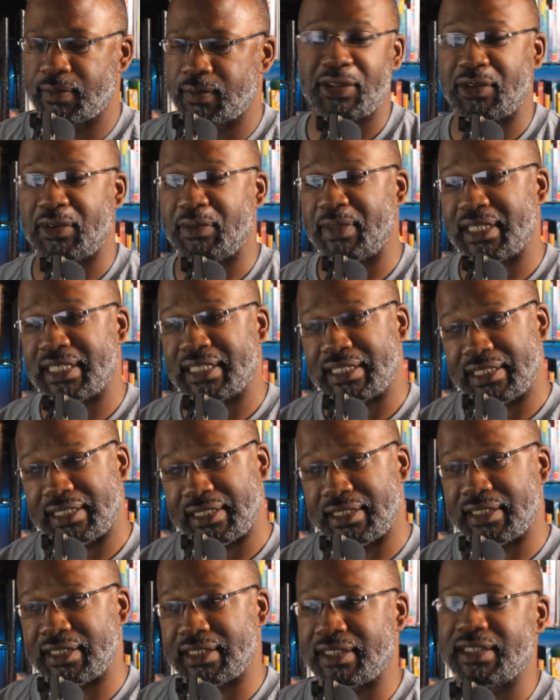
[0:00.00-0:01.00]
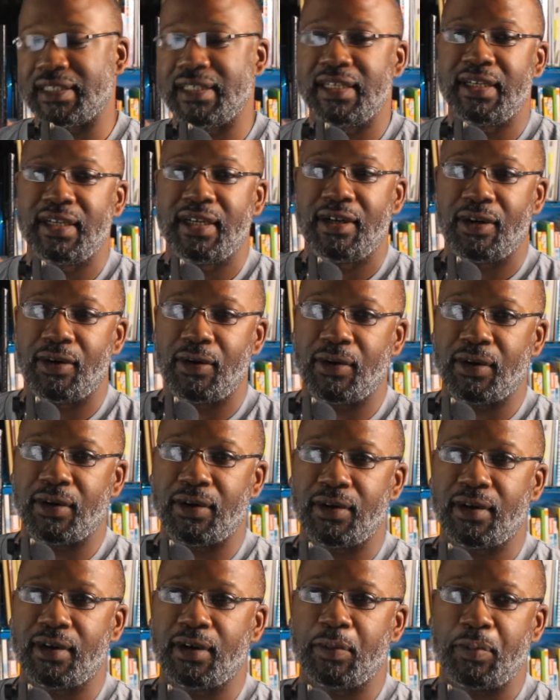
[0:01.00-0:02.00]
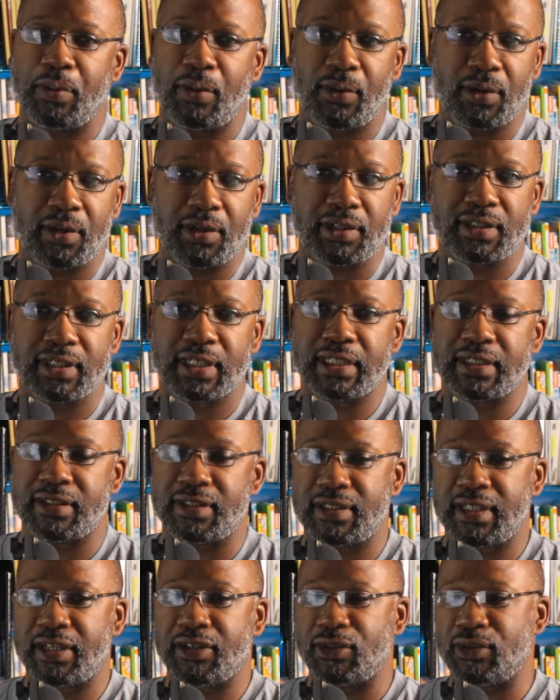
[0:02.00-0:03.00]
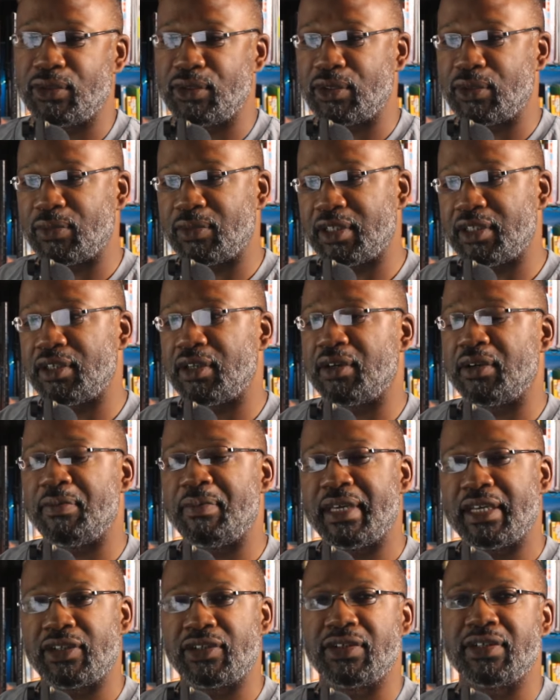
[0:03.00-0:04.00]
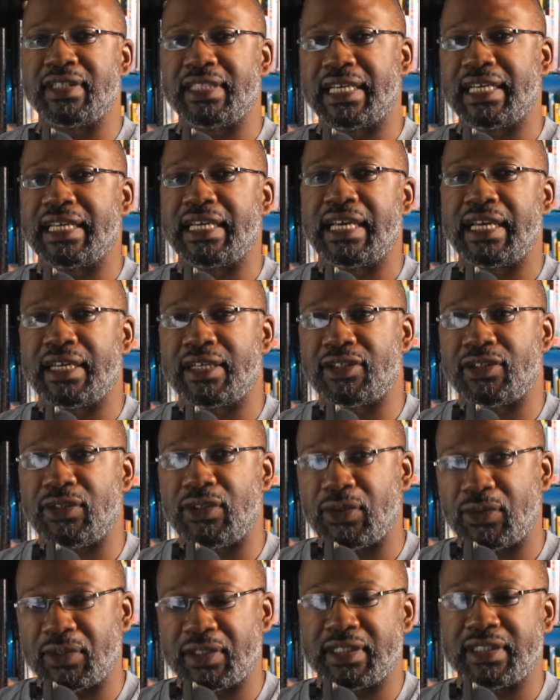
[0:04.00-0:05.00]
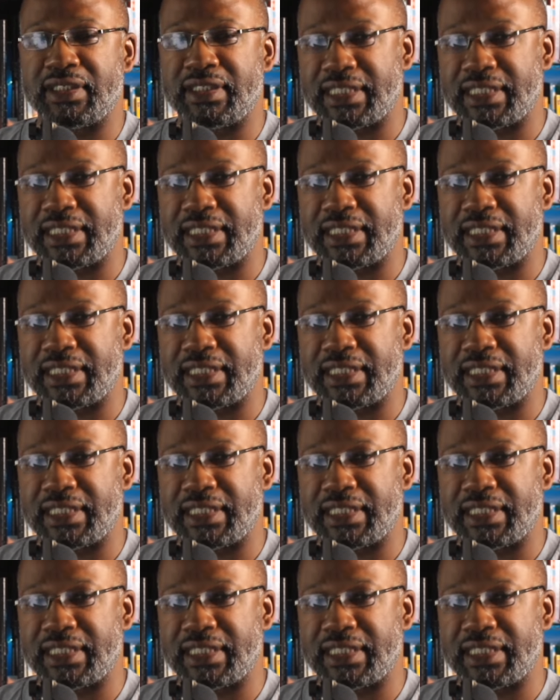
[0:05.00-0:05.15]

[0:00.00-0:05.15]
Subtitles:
Whether it be a Kia or a Porsche, you're going to stare through the window to make sure that guy's doing the